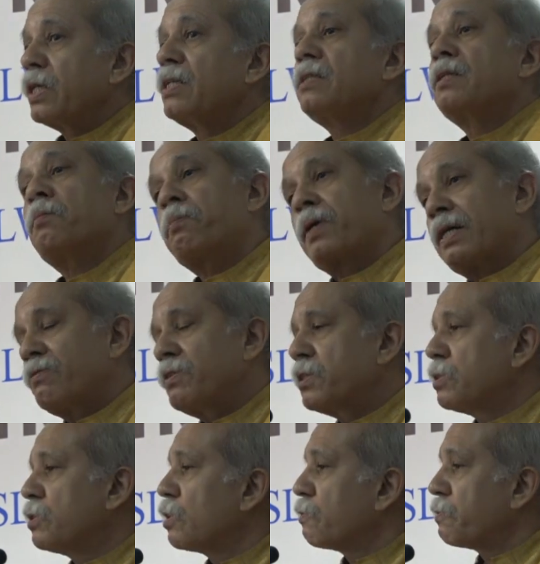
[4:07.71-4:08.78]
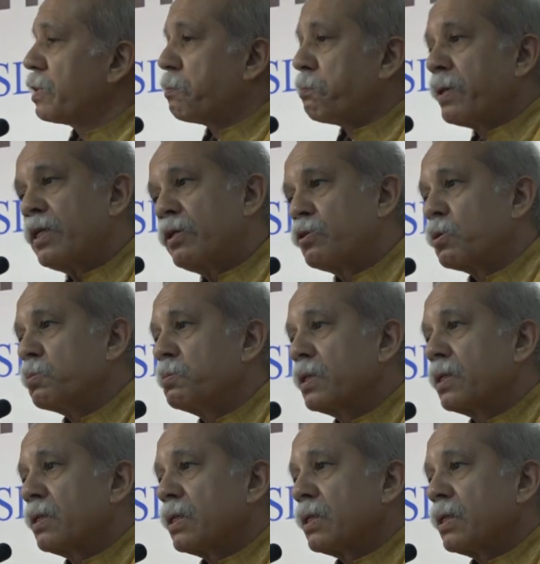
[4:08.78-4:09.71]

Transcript: in the privacy of their bedroom